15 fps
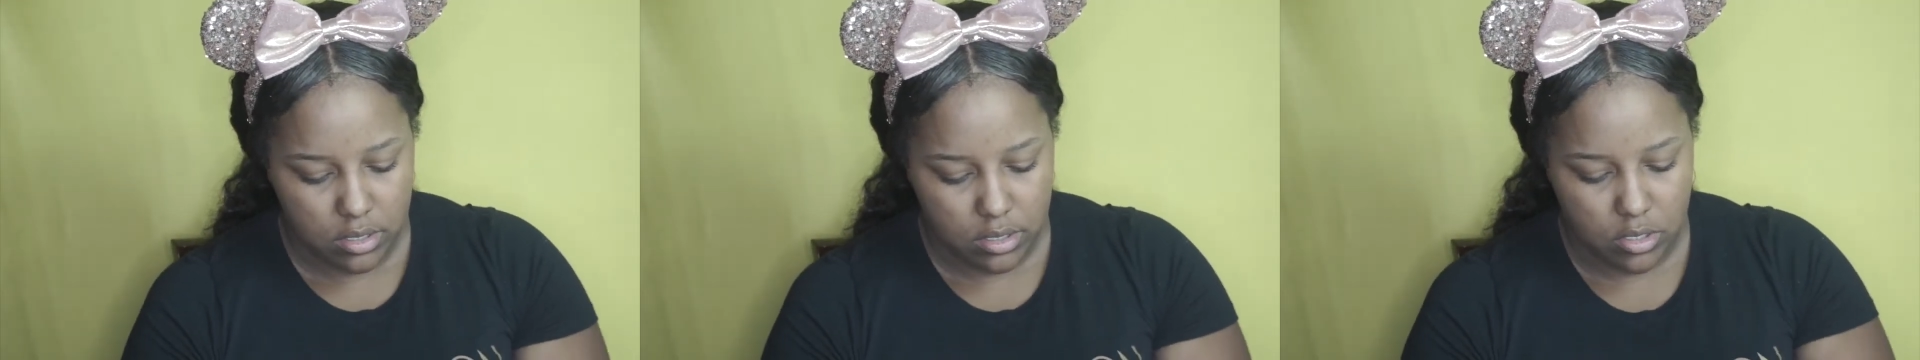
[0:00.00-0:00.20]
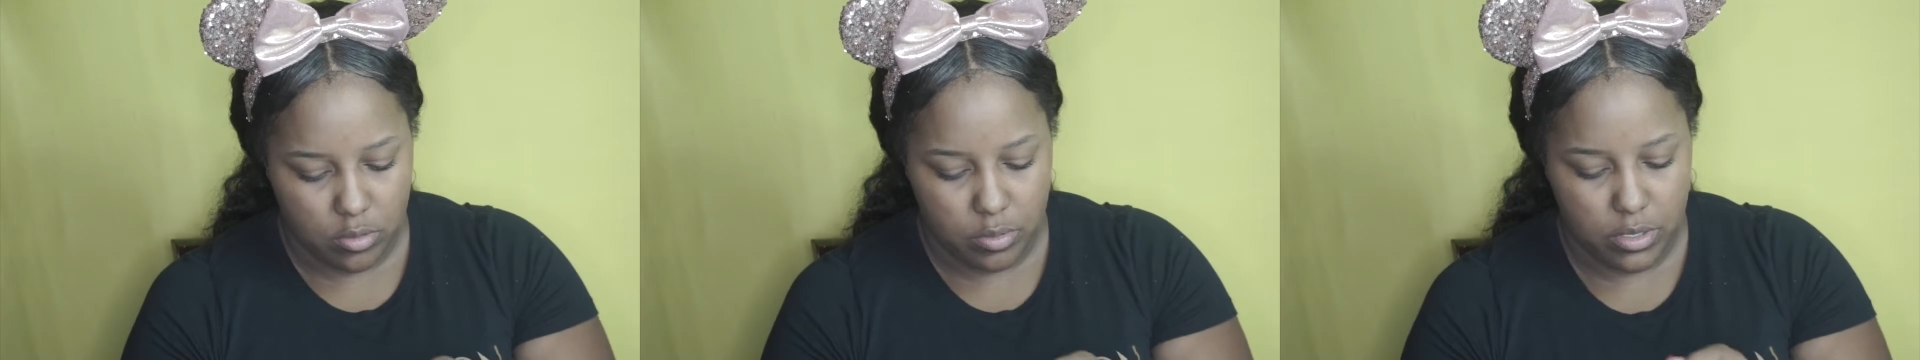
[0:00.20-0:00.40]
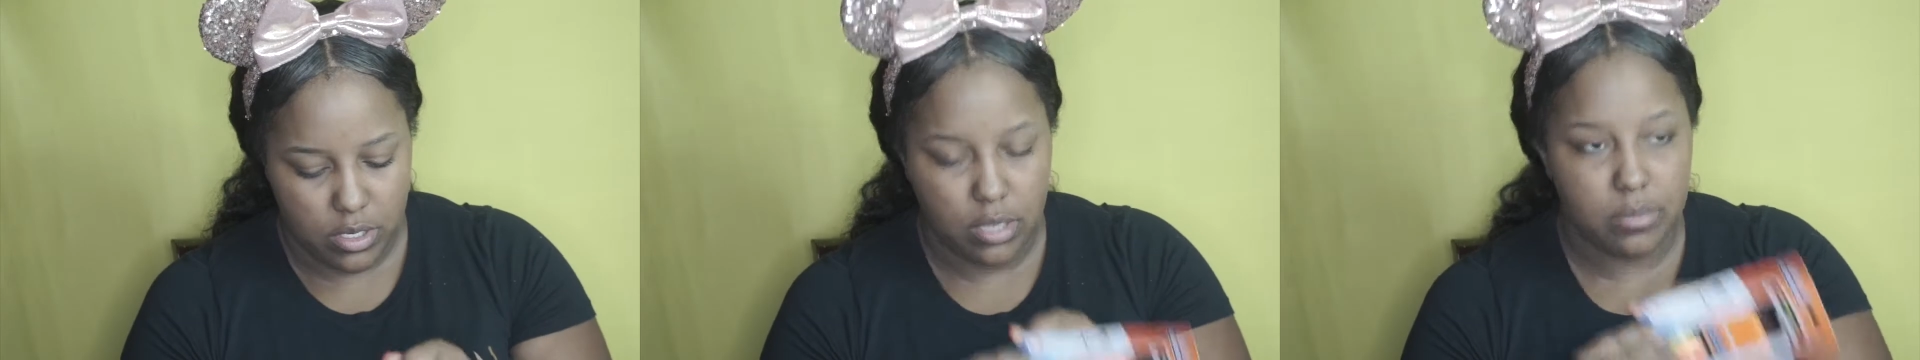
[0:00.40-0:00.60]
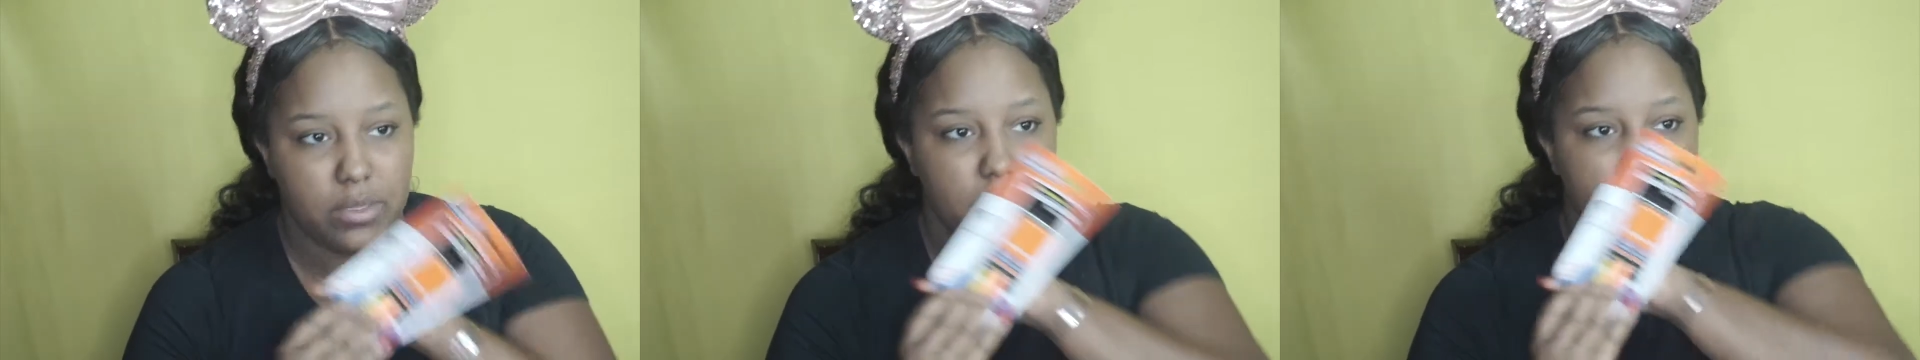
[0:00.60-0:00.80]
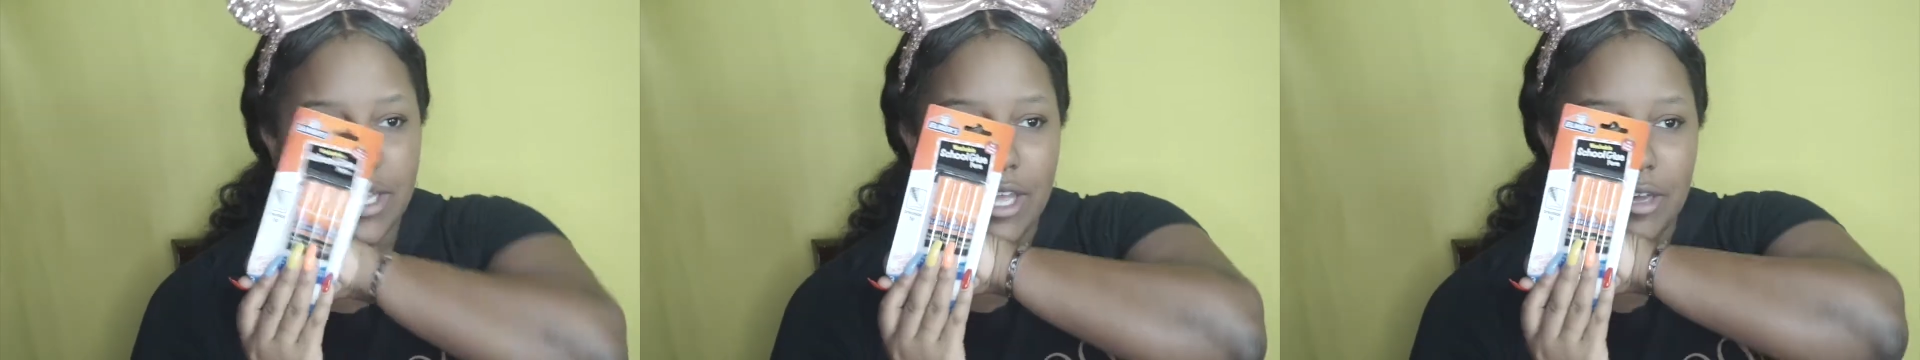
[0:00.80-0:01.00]
Open up
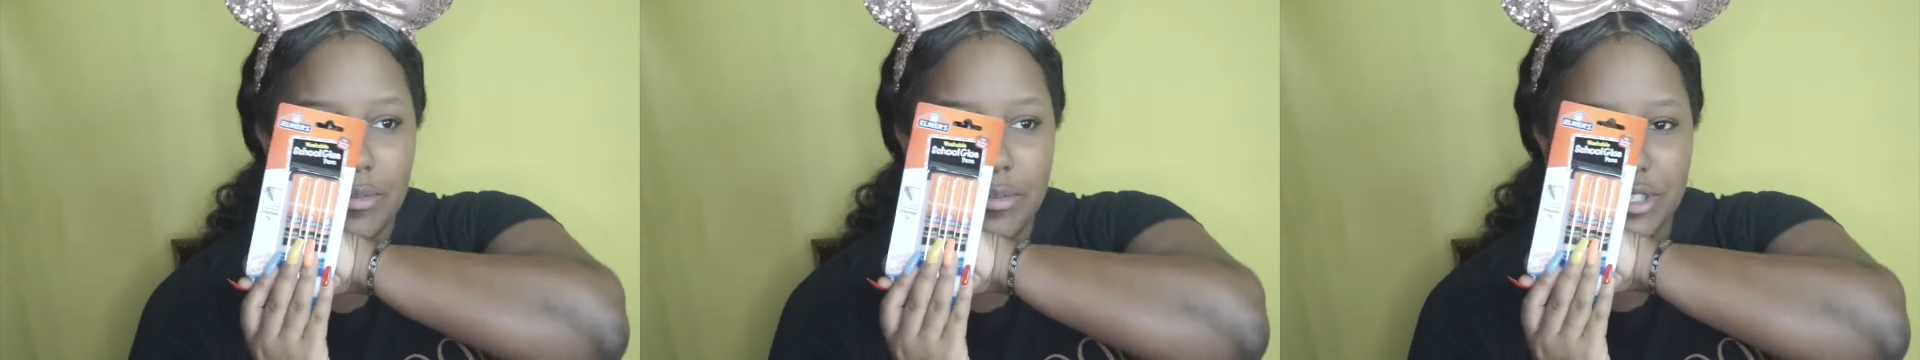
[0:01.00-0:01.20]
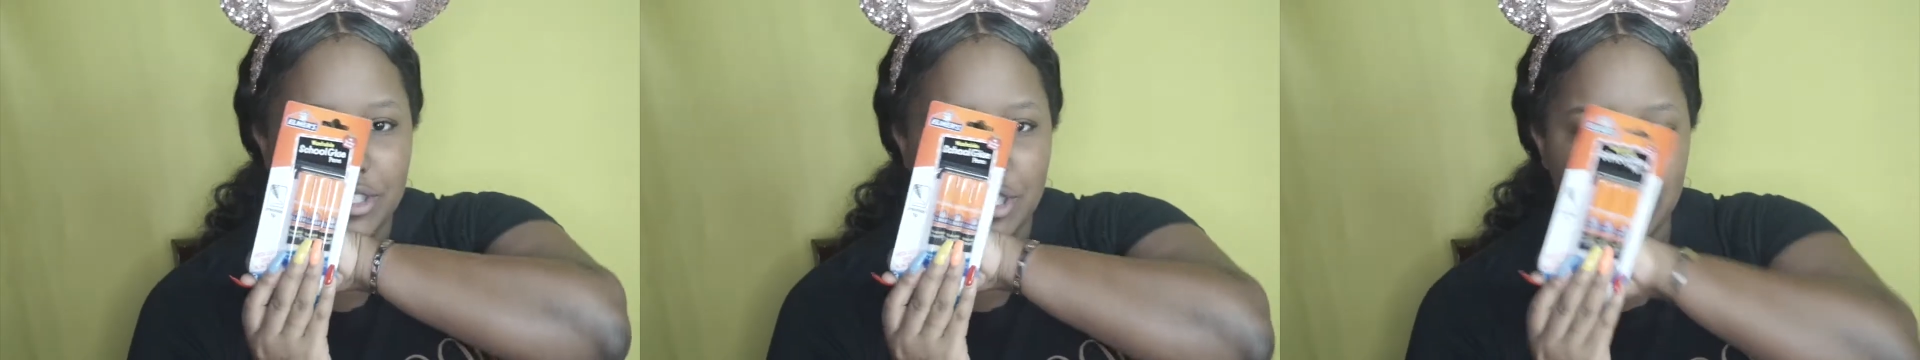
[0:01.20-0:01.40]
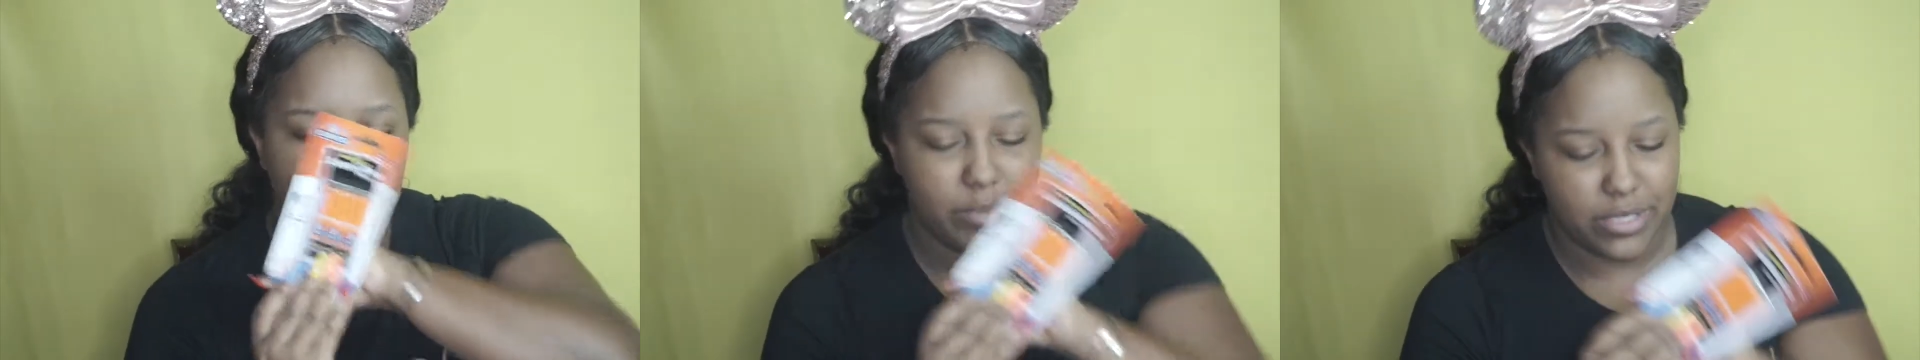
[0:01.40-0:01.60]
this Elmer's glue,